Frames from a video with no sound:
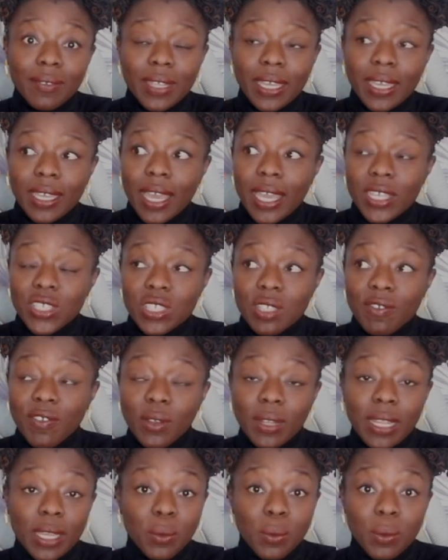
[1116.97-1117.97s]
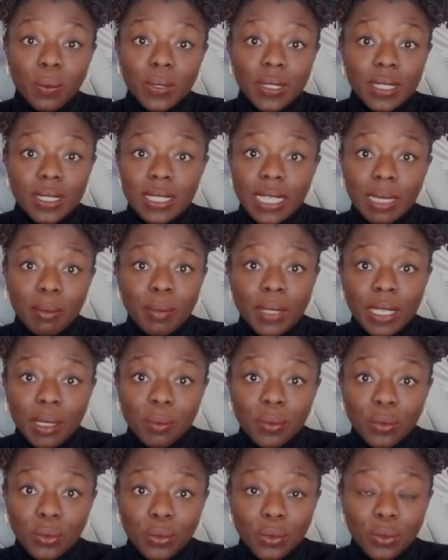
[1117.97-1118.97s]
Like, I just felt like we were the same
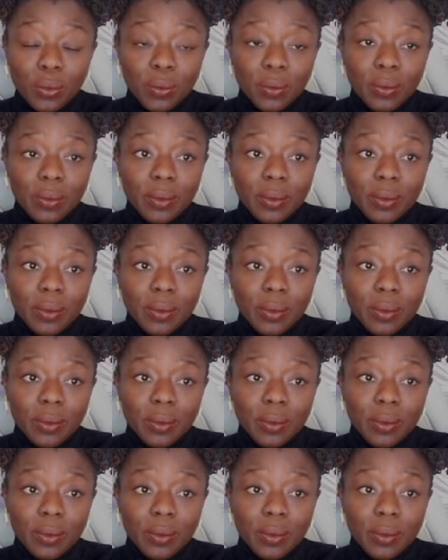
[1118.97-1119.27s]
people